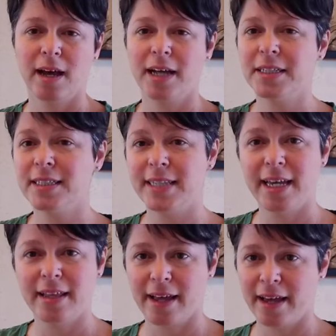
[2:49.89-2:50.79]
I'll just
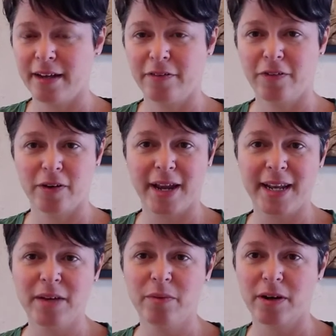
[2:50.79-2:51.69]
say that for
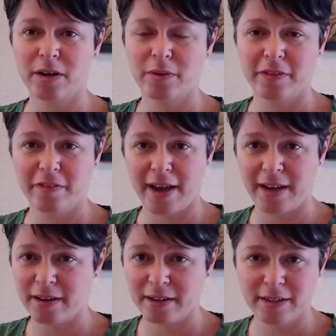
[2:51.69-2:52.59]
any work with
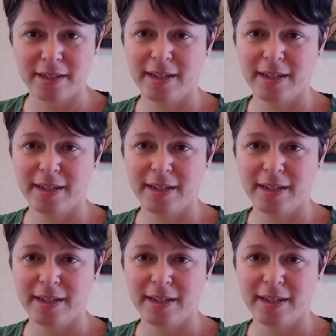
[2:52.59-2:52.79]
fire,